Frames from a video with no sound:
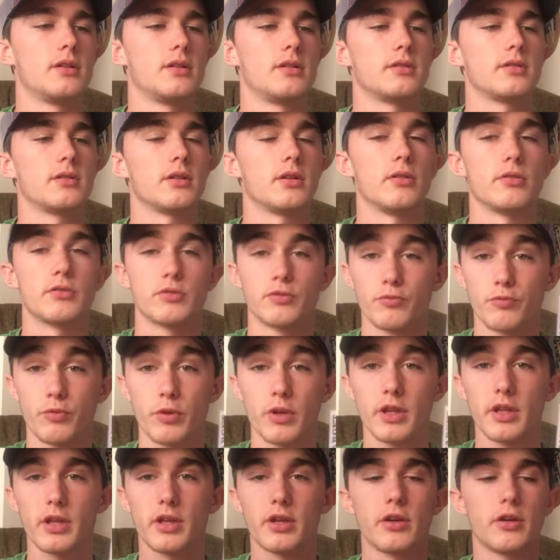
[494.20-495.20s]
So it's a
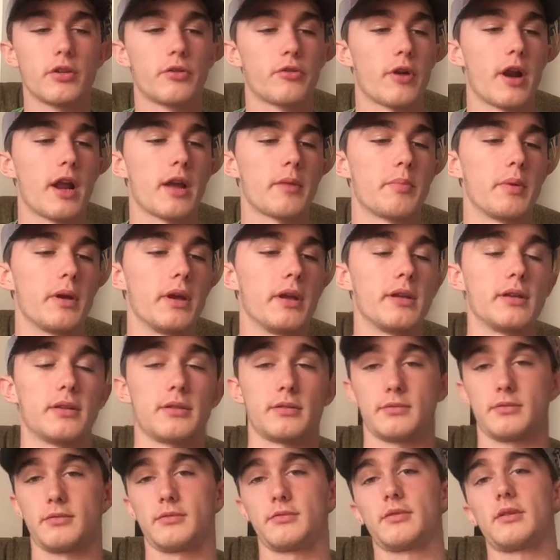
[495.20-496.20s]
really good crankbait.
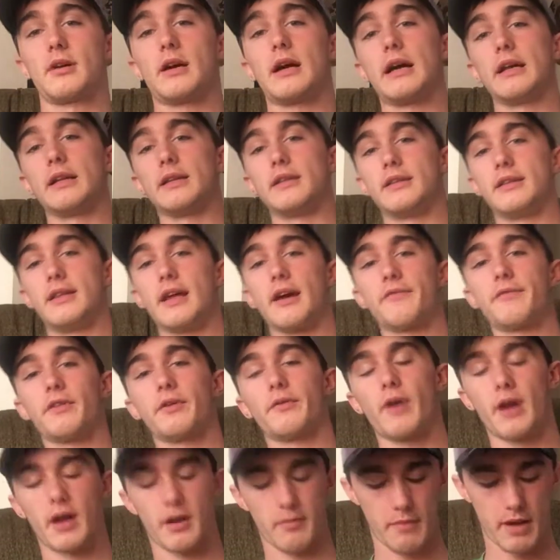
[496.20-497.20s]
I definitely
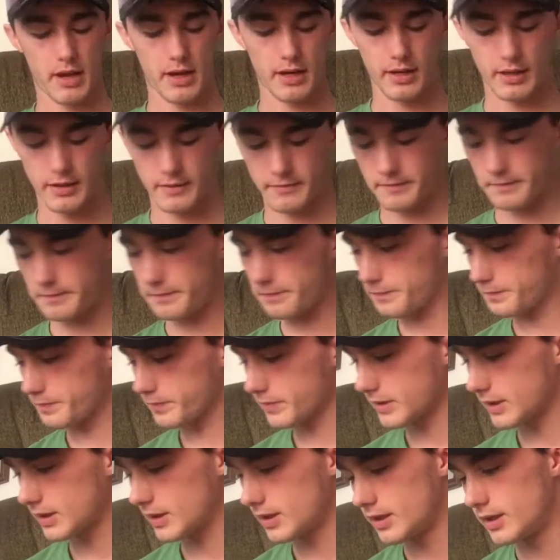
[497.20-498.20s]
recommend it.
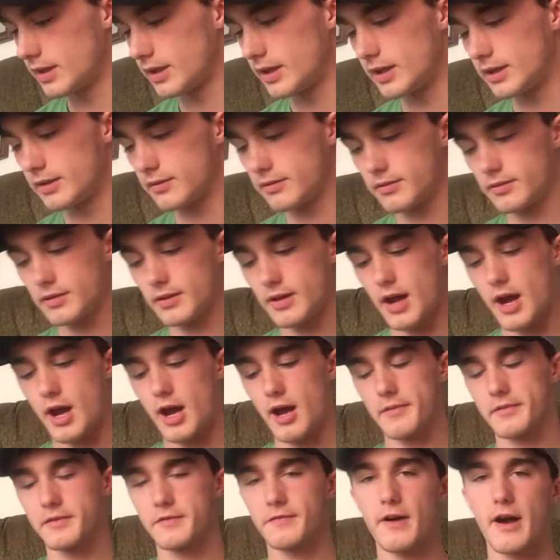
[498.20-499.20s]
It
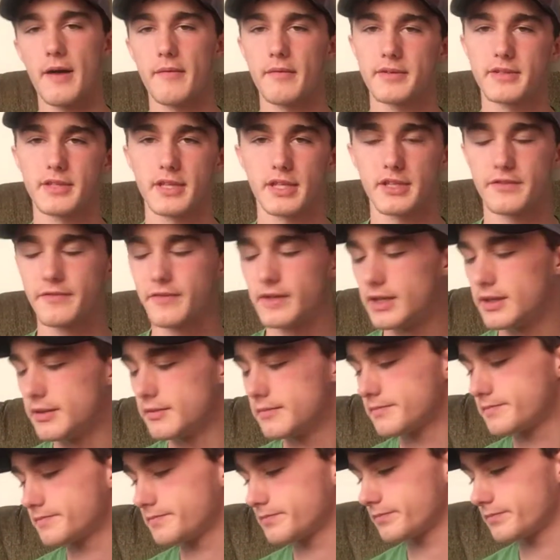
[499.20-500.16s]
dives 5 to 6 feet.